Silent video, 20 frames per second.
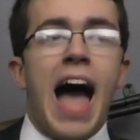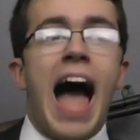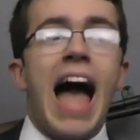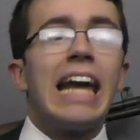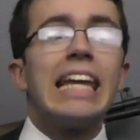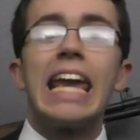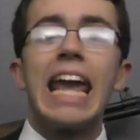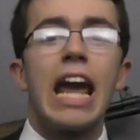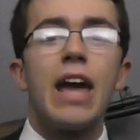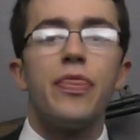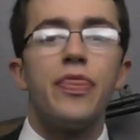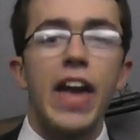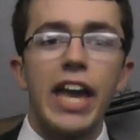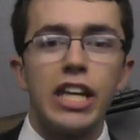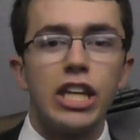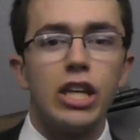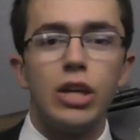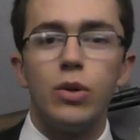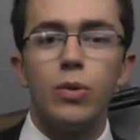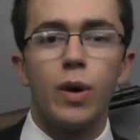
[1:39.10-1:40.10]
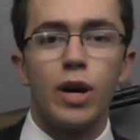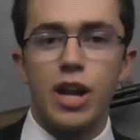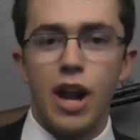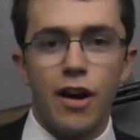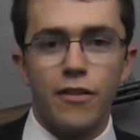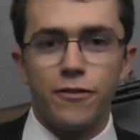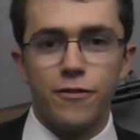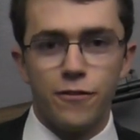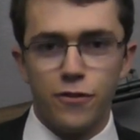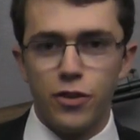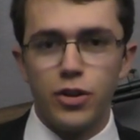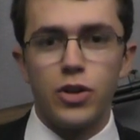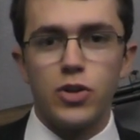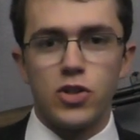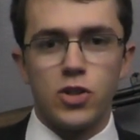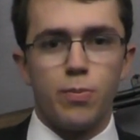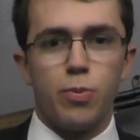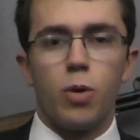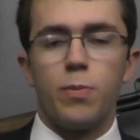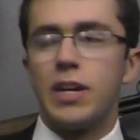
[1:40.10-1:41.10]
I can't thank you enough for your
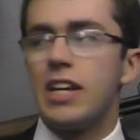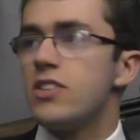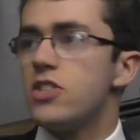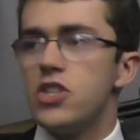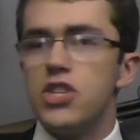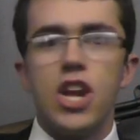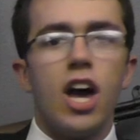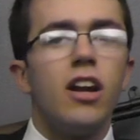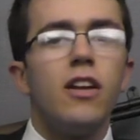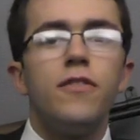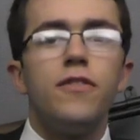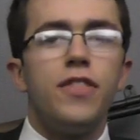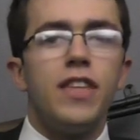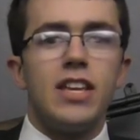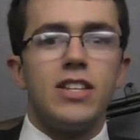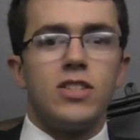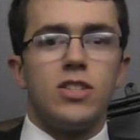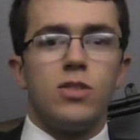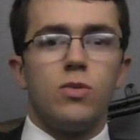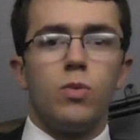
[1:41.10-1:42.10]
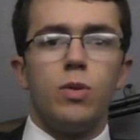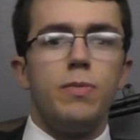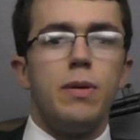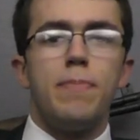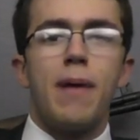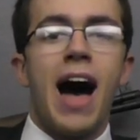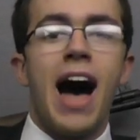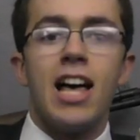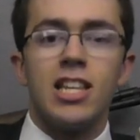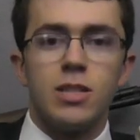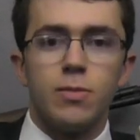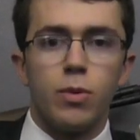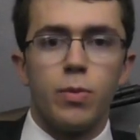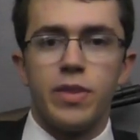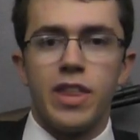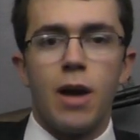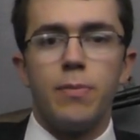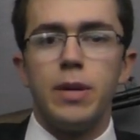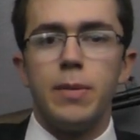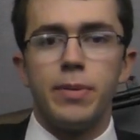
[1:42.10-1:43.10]
support, because none of this would be possible
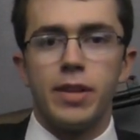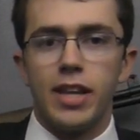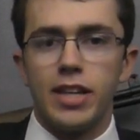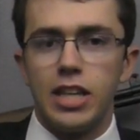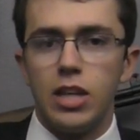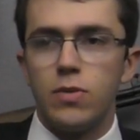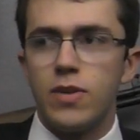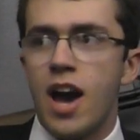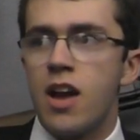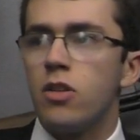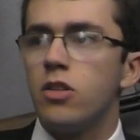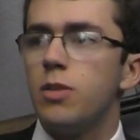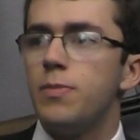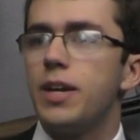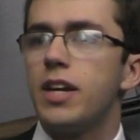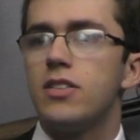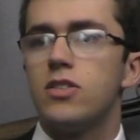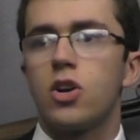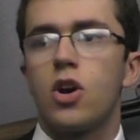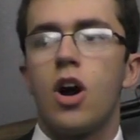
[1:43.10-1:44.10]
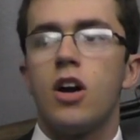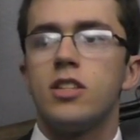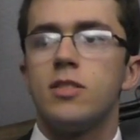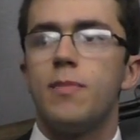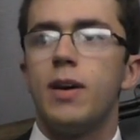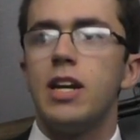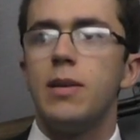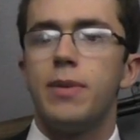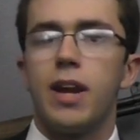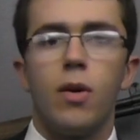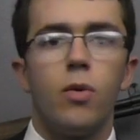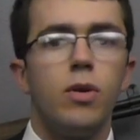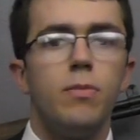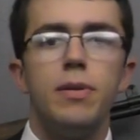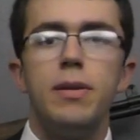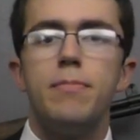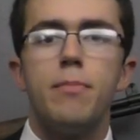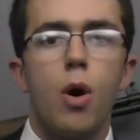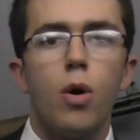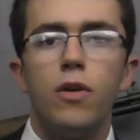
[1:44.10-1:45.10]
without people like you. Not only because it costs money, but I wouldn't
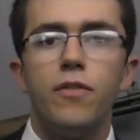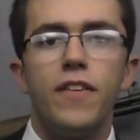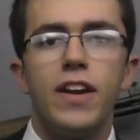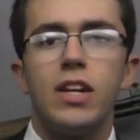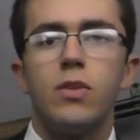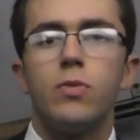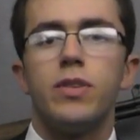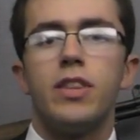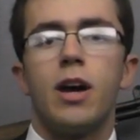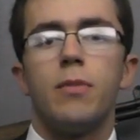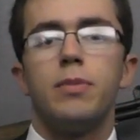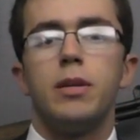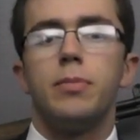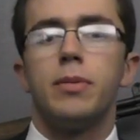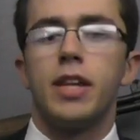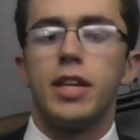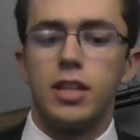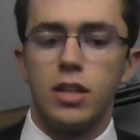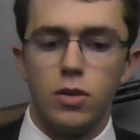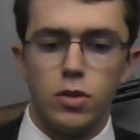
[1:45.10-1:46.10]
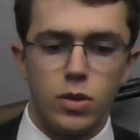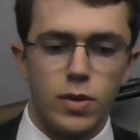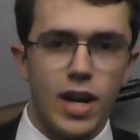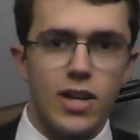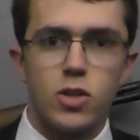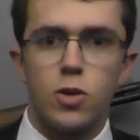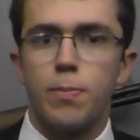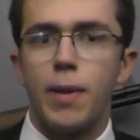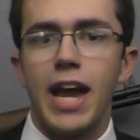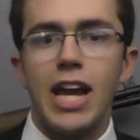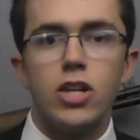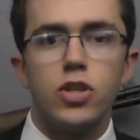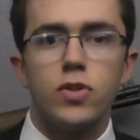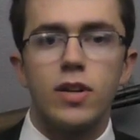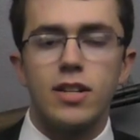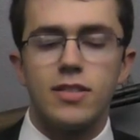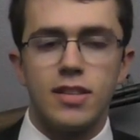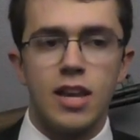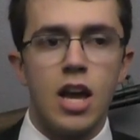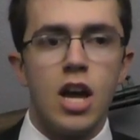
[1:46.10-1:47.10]
be motivated without people like you. You guys are
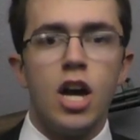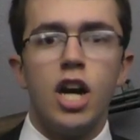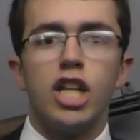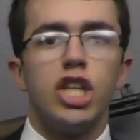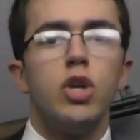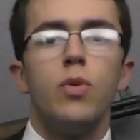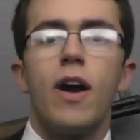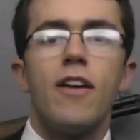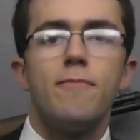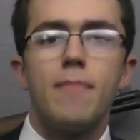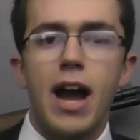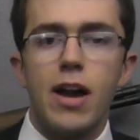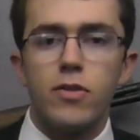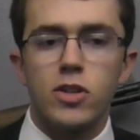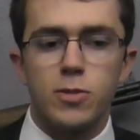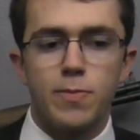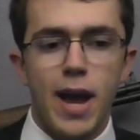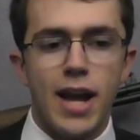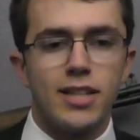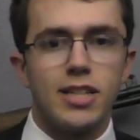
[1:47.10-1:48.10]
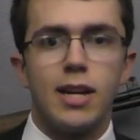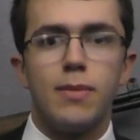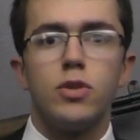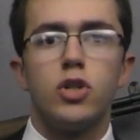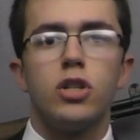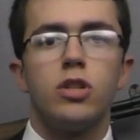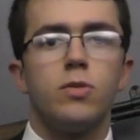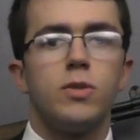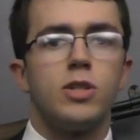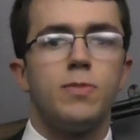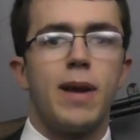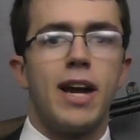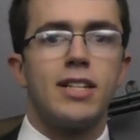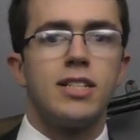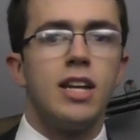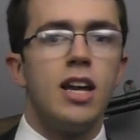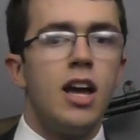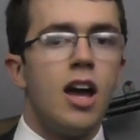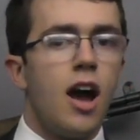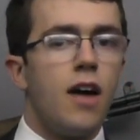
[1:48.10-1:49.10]
patriots. You have my respect, and I'm sure the
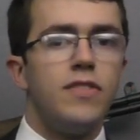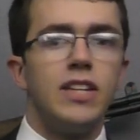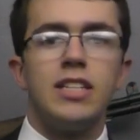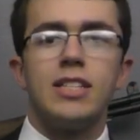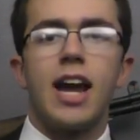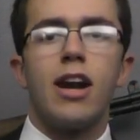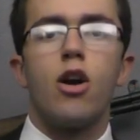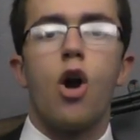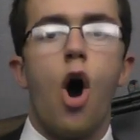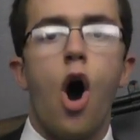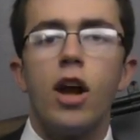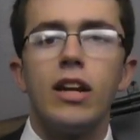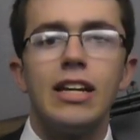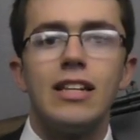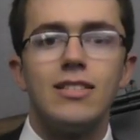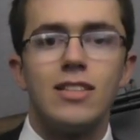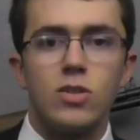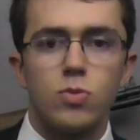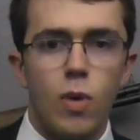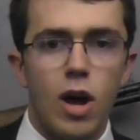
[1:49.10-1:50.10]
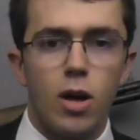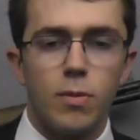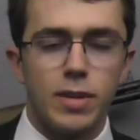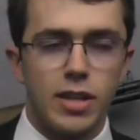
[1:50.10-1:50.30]
respect of the entire audience as well,